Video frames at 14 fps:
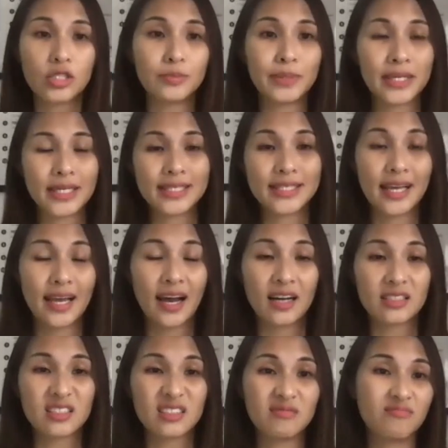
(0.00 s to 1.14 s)
is because they
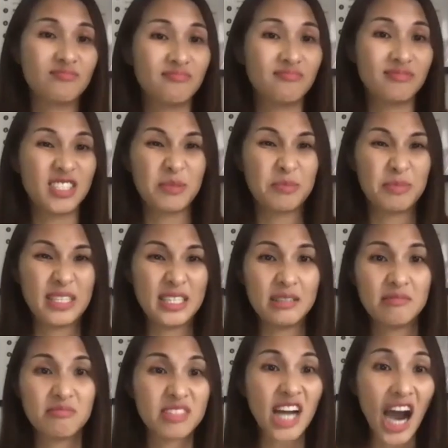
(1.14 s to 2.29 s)
are simply
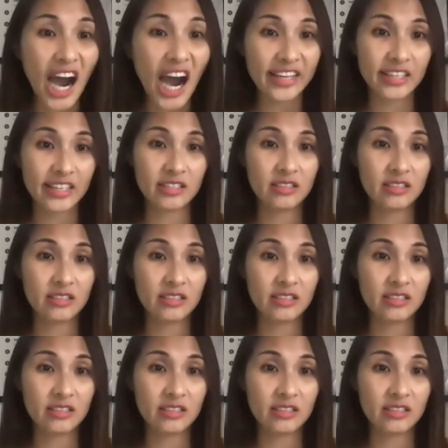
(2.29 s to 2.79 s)
tired.